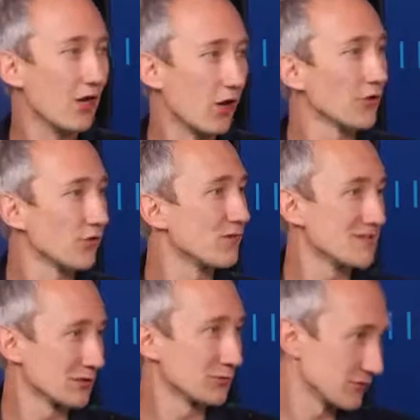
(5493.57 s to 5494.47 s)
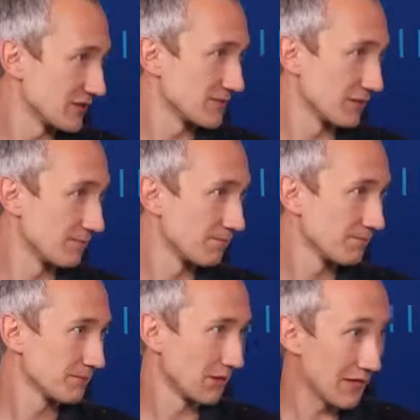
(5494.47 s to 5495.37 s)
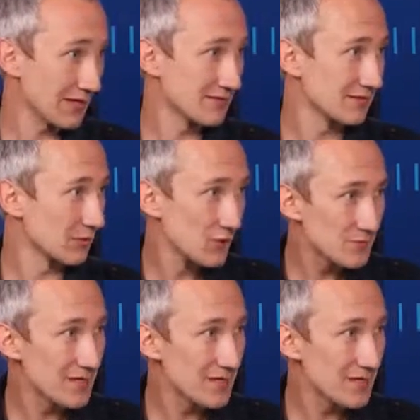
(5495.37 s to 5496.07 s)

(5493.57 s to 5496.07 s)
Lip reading: on a physical system. Correct? Are you with me?